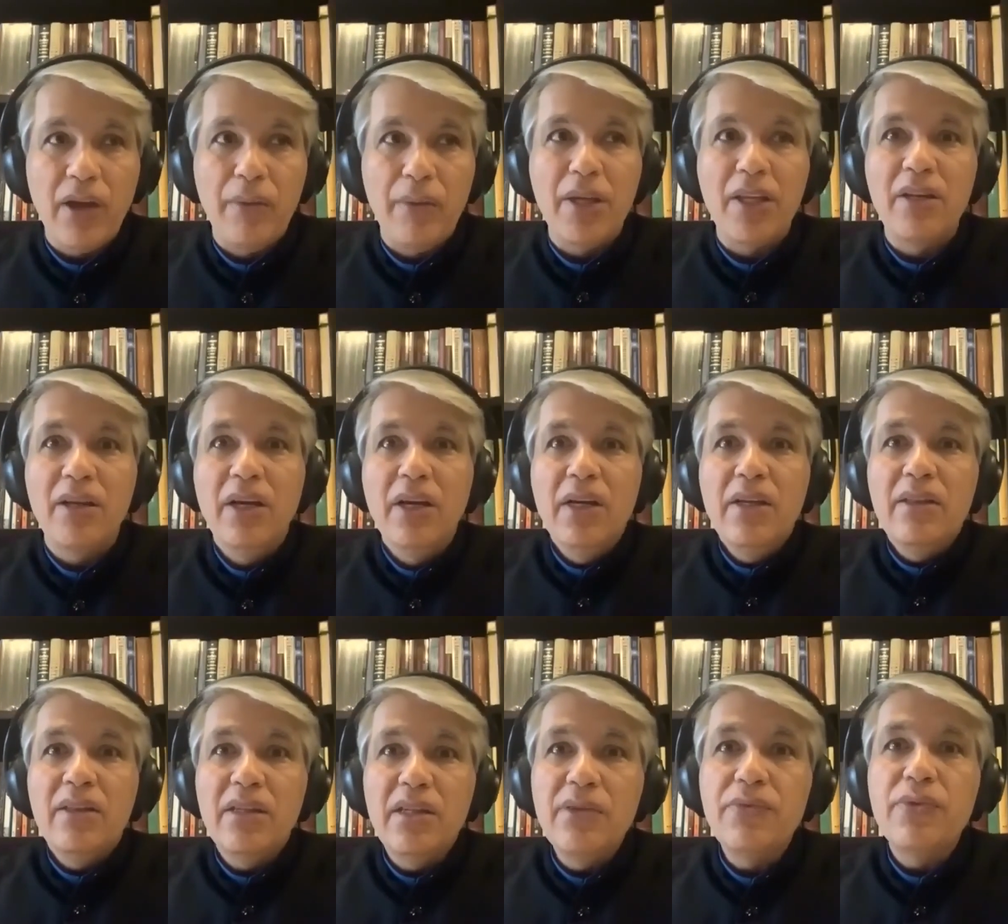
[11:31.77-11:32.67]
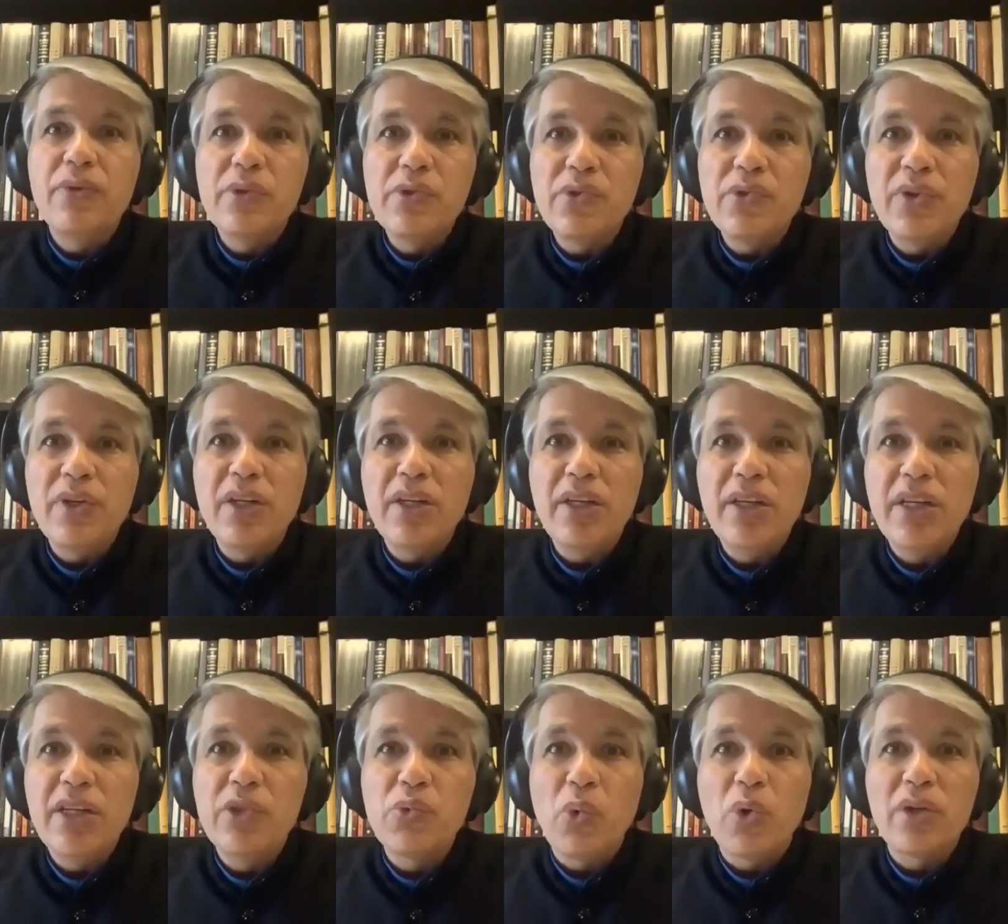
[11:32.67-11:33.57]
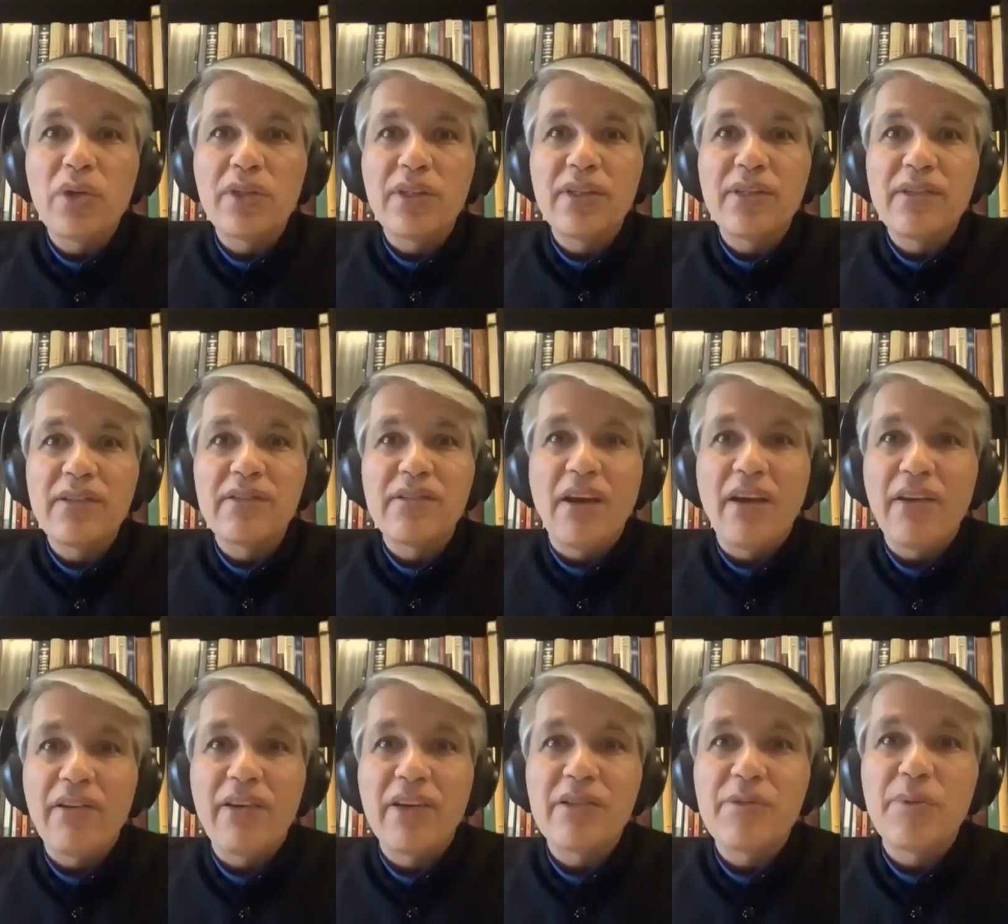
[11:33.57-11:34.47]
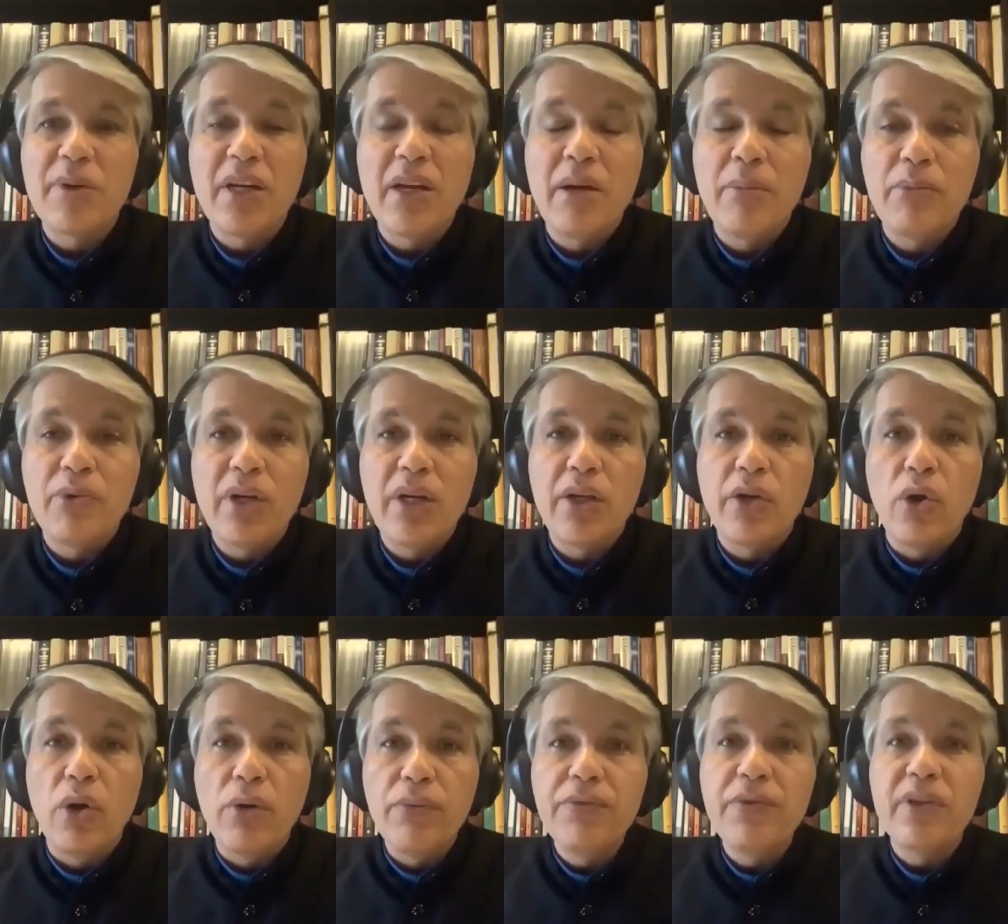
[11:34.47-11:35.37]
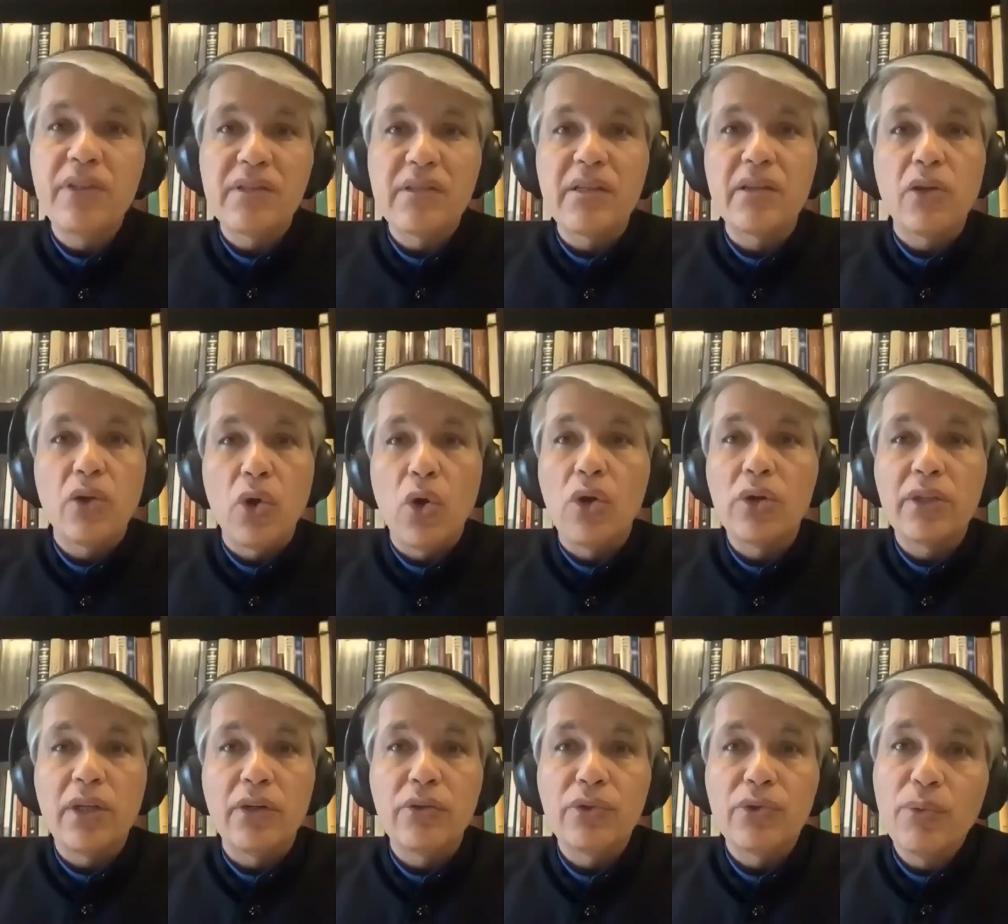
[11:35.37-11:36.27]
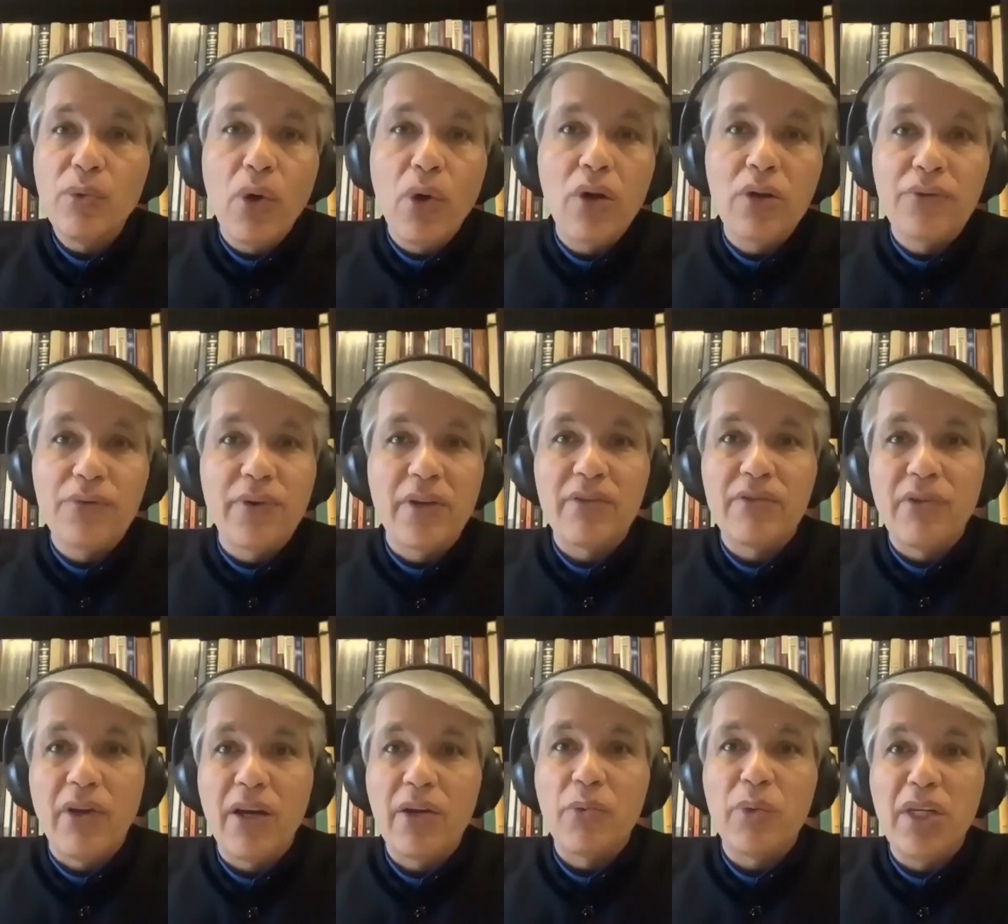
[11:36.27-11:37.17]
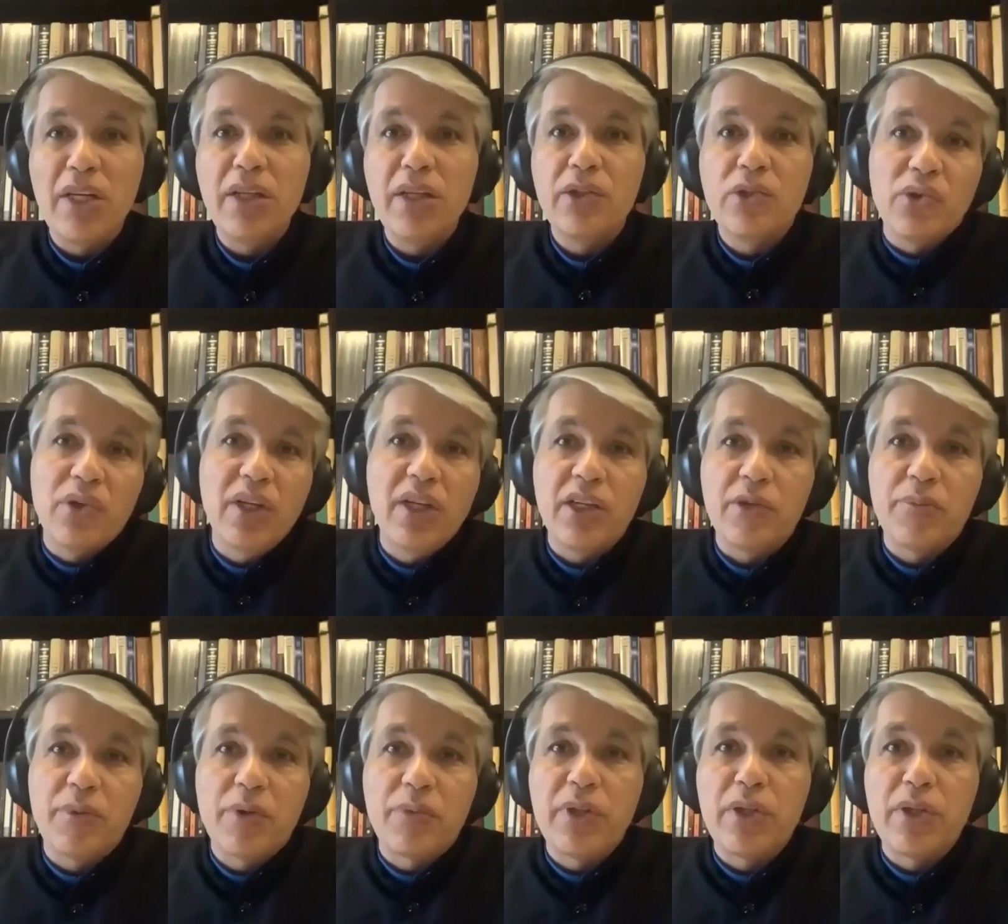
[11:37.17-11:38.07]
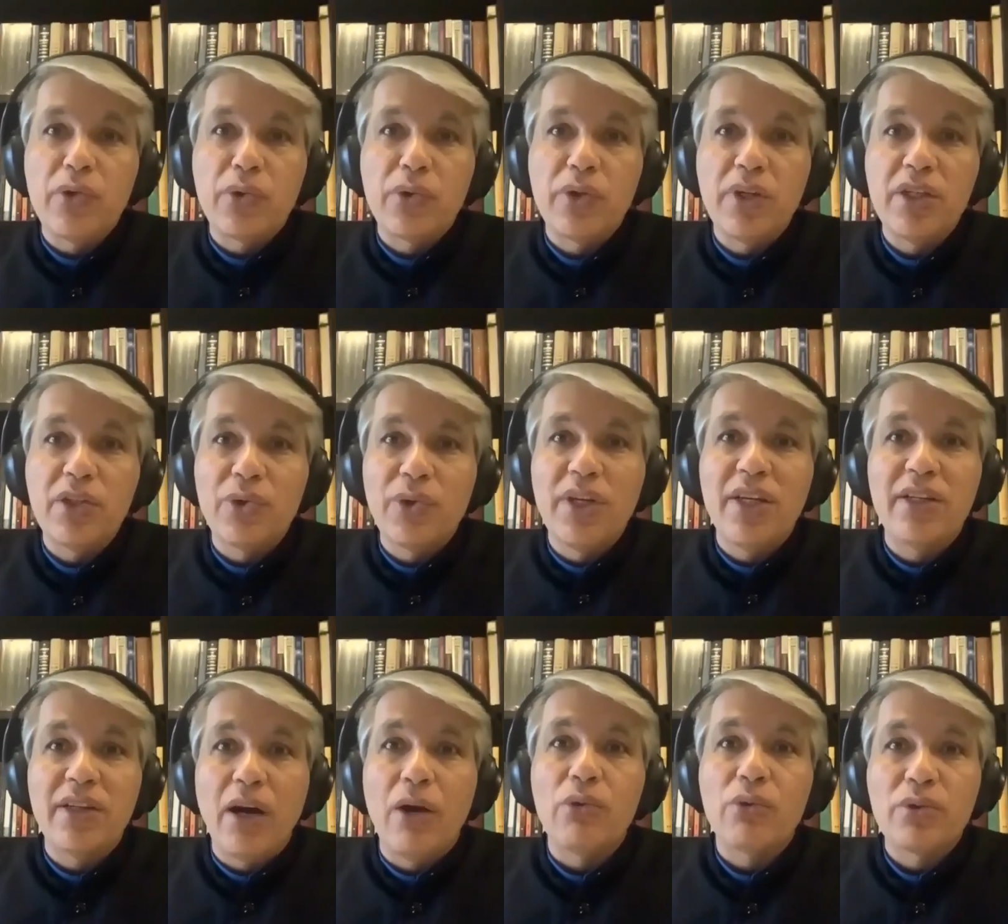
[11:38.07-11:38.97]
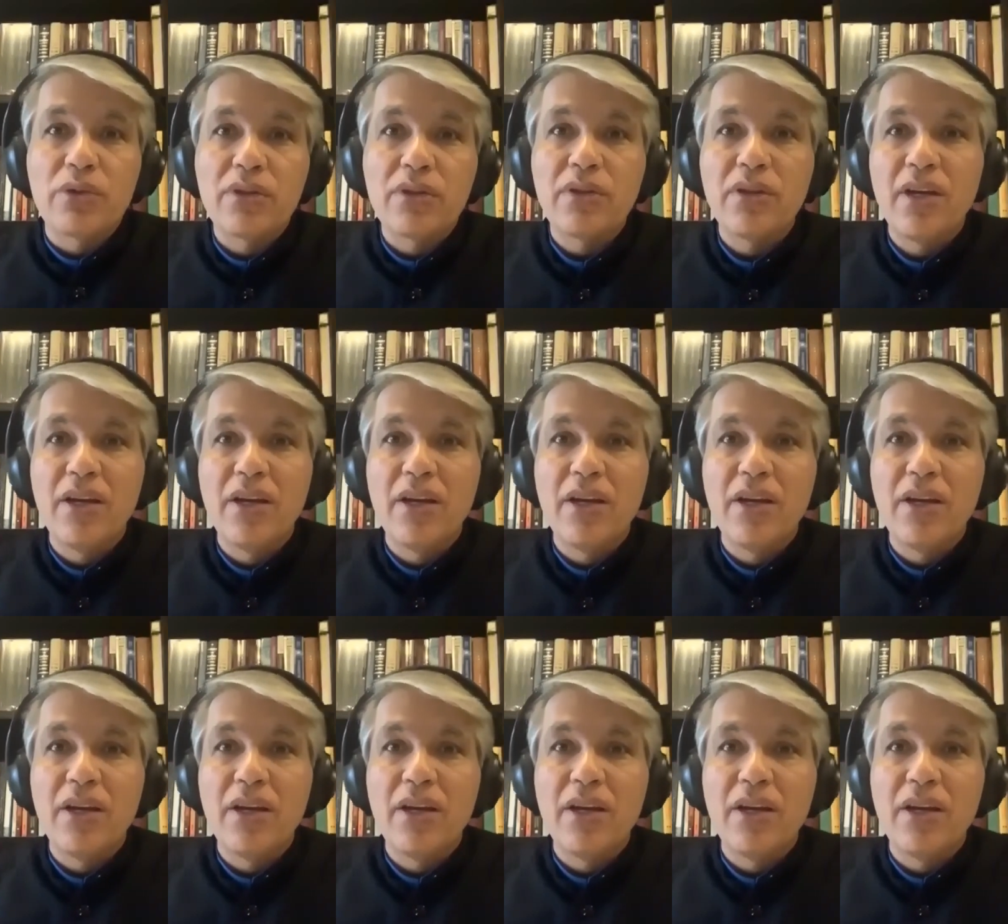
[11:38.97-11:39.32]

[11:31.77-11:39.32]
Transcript: I mean, the difference between needs, want, and desire has become really obvious in the lockdown to all of us, right? We need to eat, but we don't need to eat out.